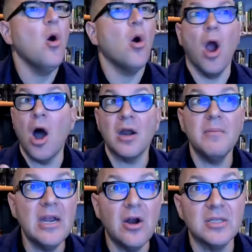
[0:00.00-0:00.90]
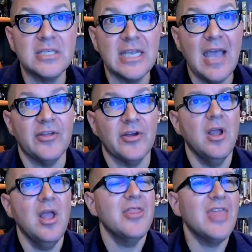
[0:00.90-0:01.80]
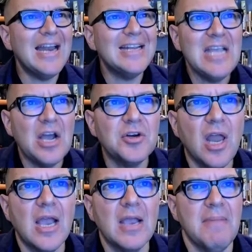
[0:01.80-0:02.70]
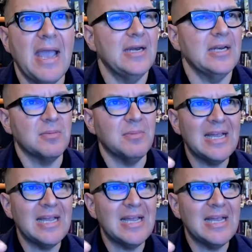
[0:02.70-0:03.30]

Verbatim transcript: or automate altogether, that is the underlying mechanism.